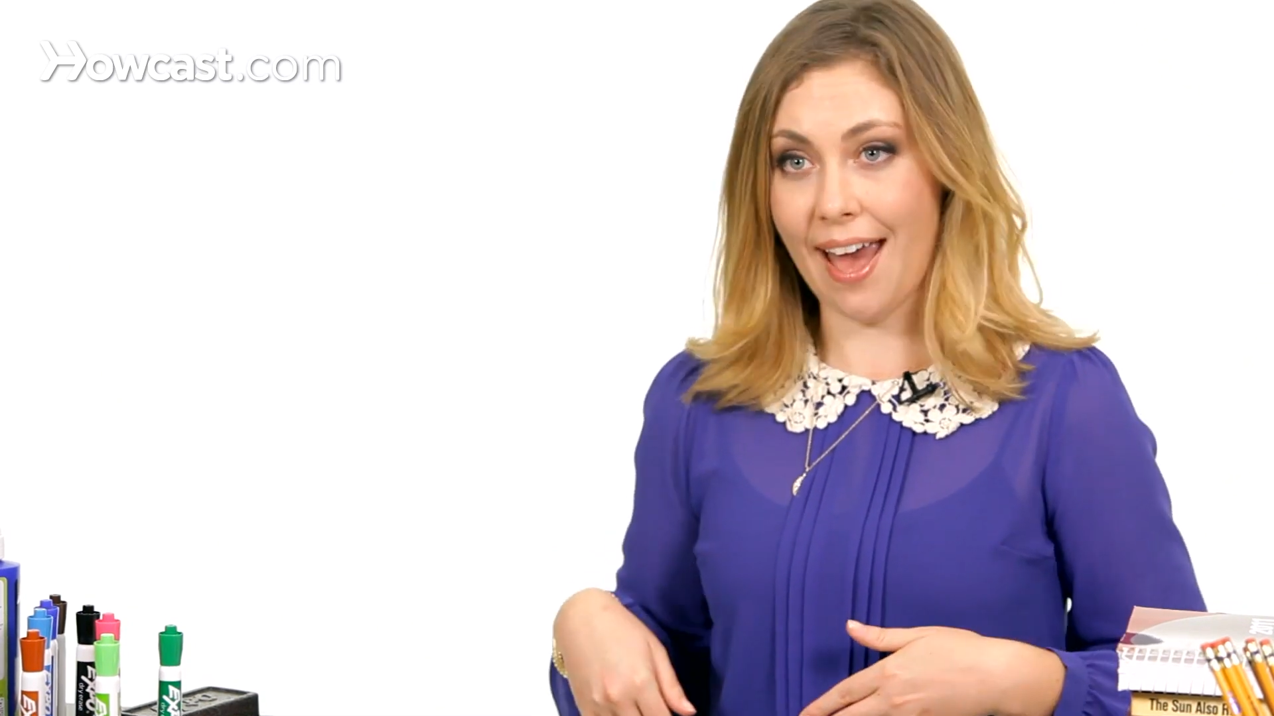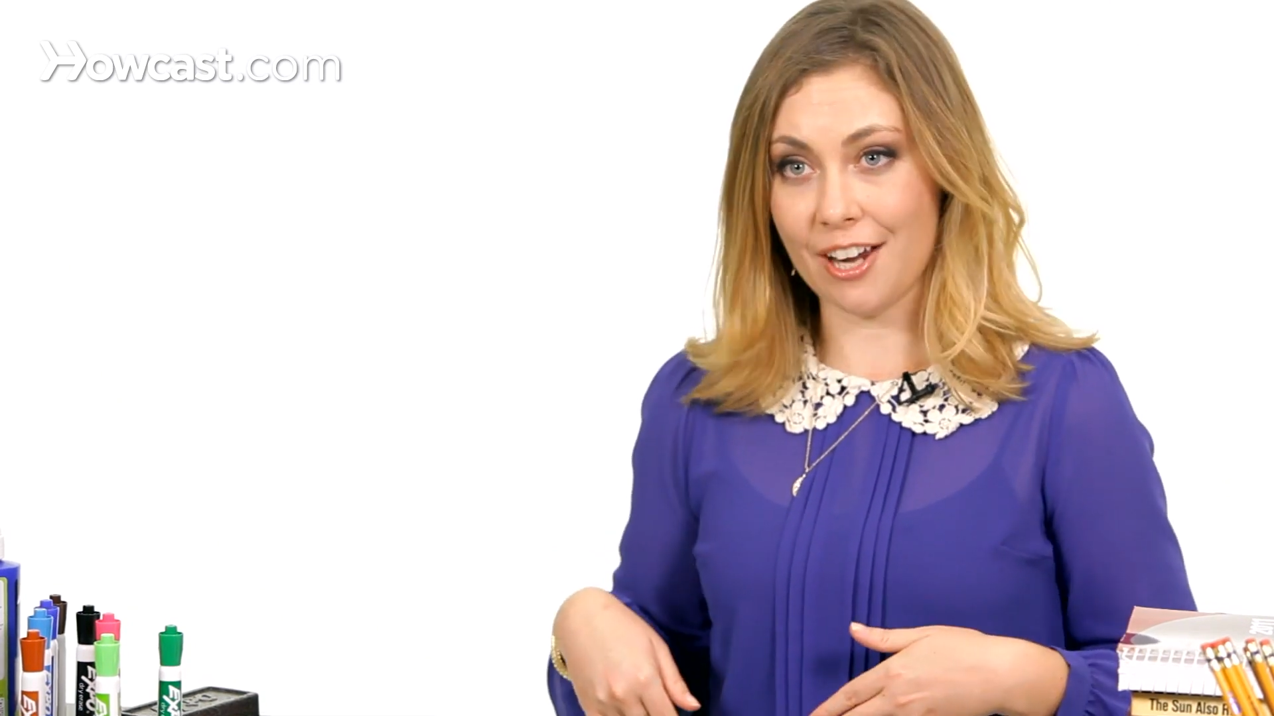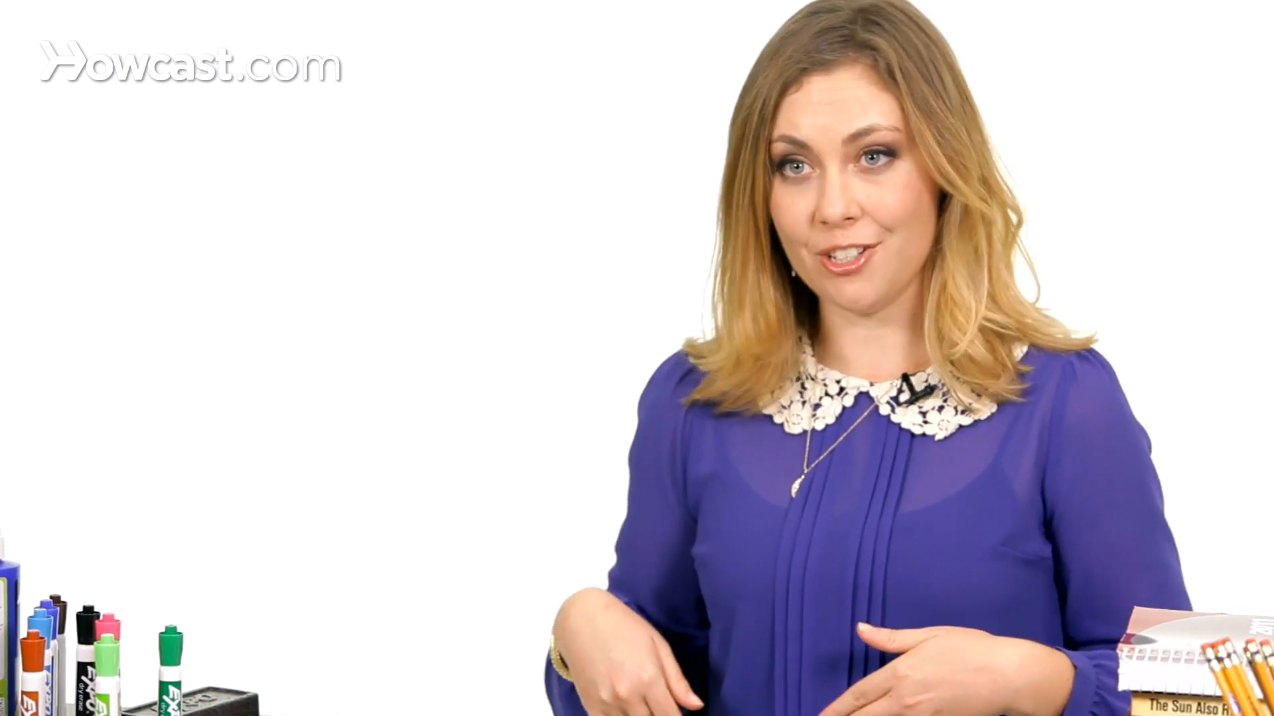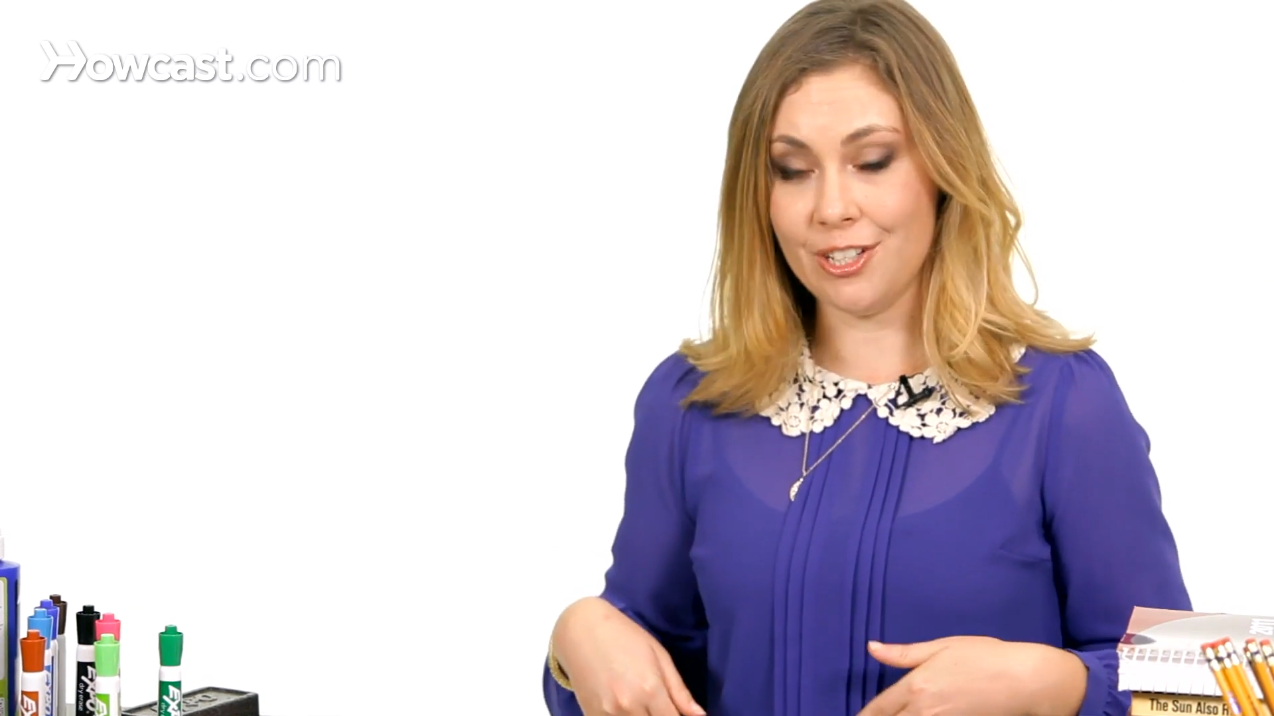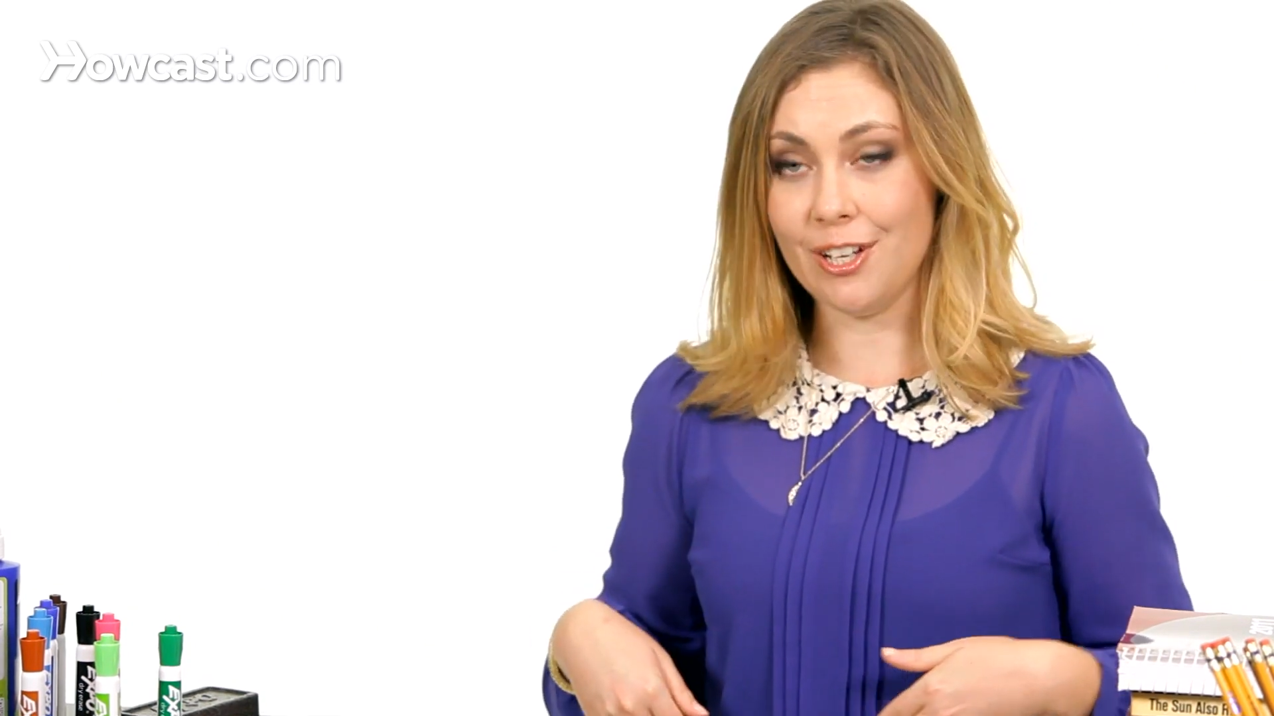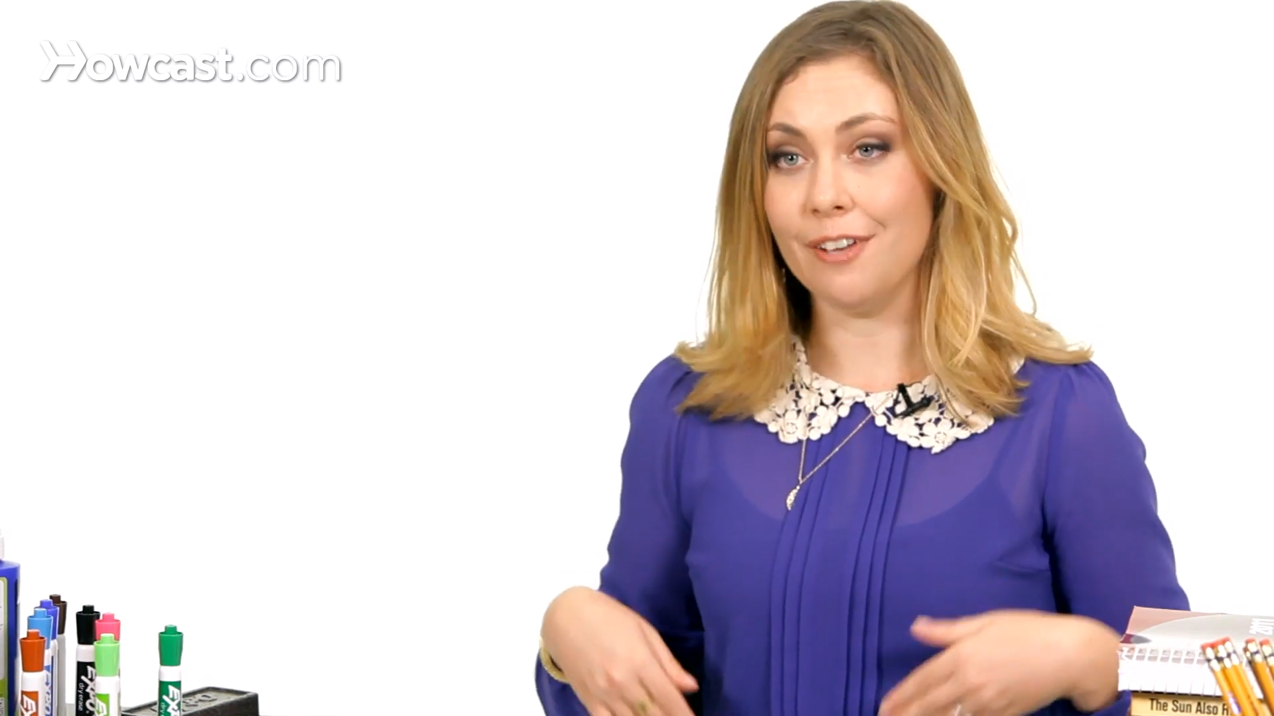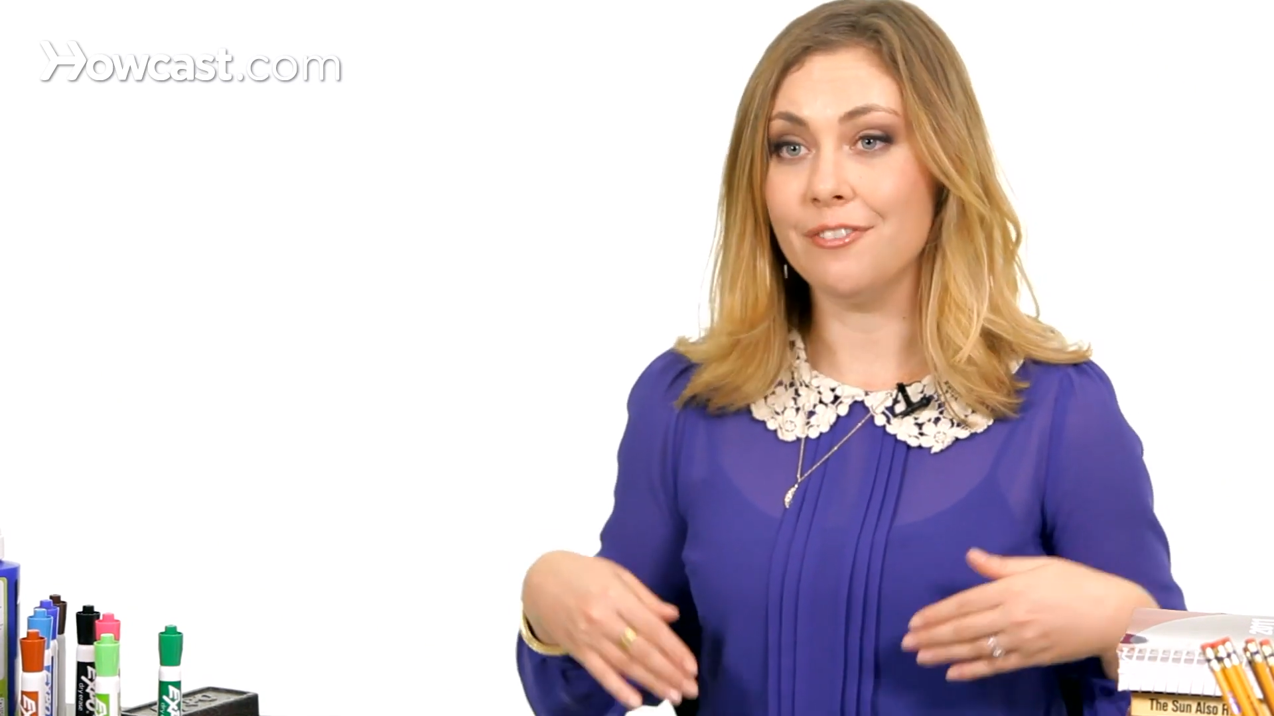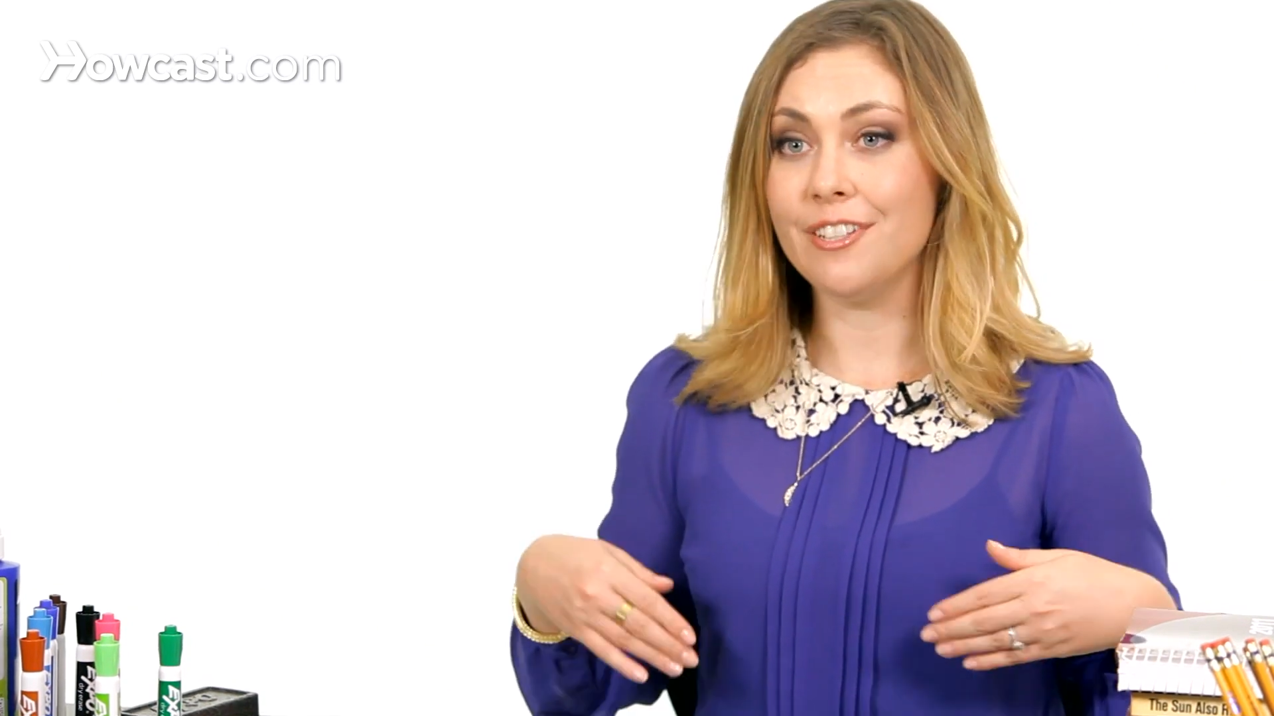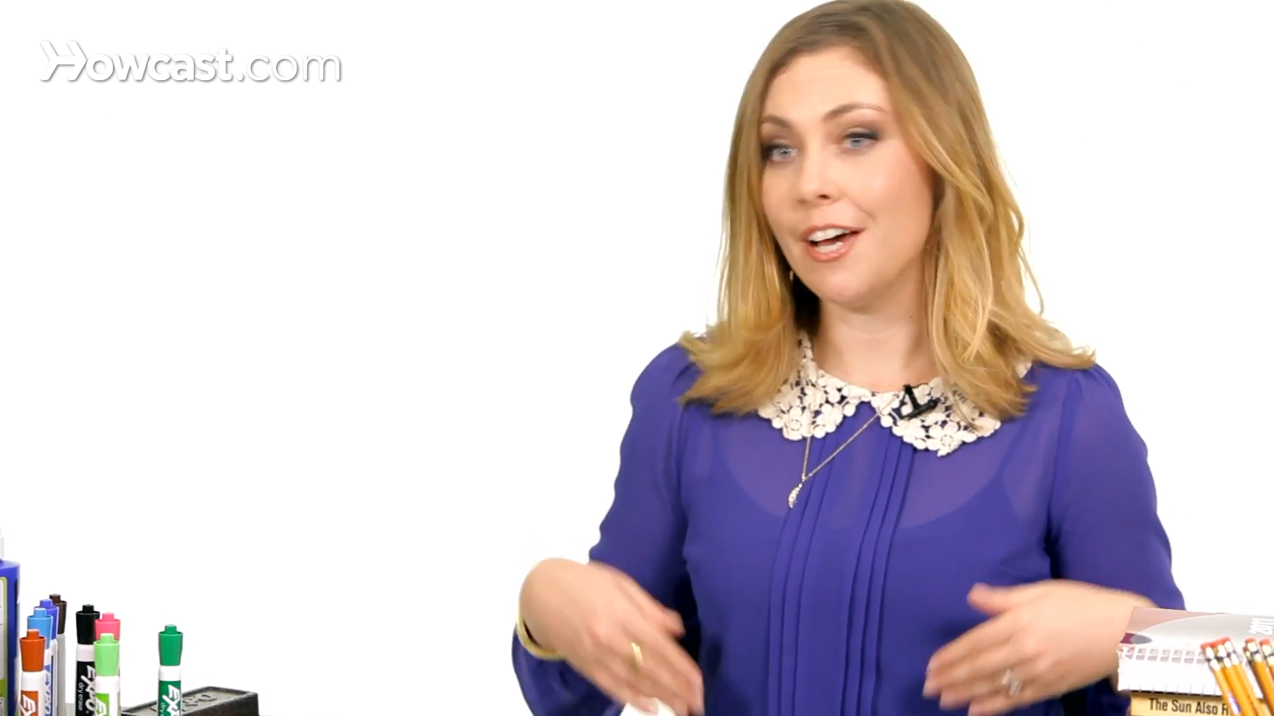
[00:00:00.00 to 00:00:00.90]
action of